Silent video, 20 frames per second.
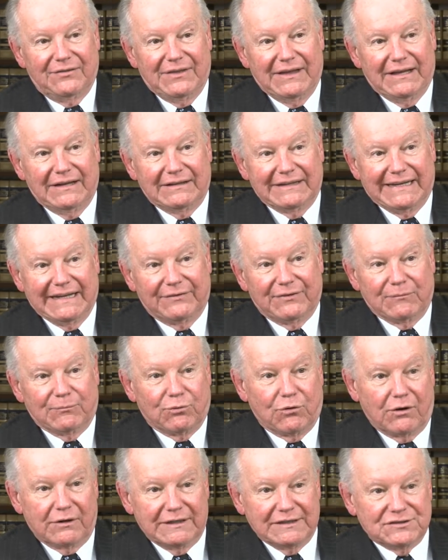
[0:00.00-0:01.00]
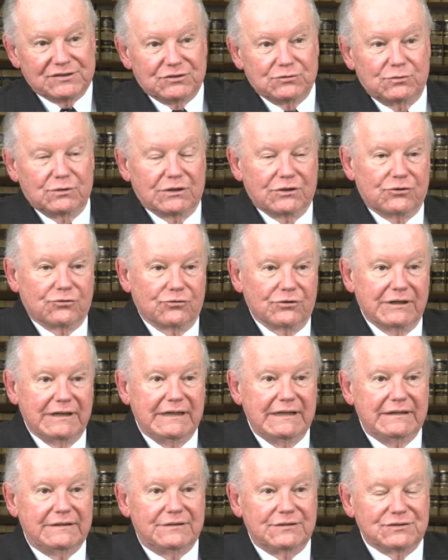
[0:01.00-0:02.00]
then get the parties to
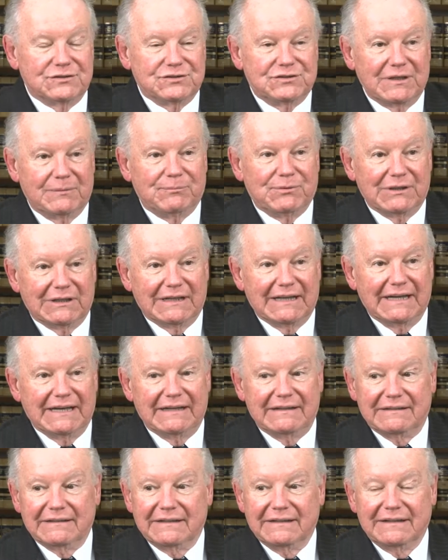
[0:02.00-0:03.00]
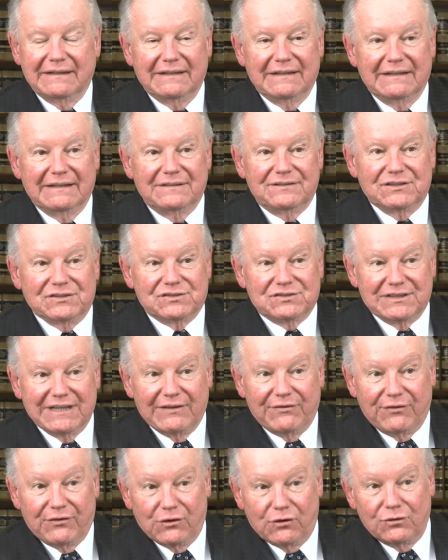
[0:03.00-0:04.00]
agree to stipulate to
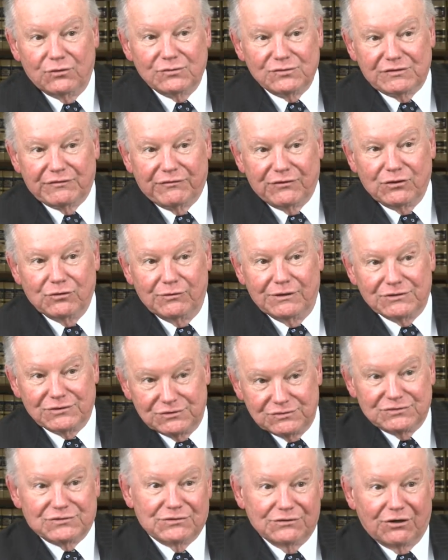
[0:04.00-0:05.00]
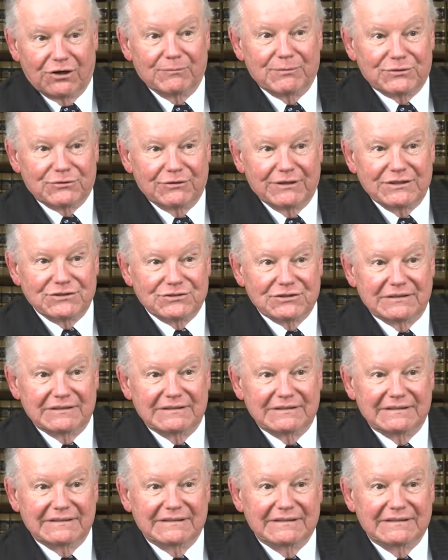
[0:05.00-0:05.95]
send those few issues to arbitration.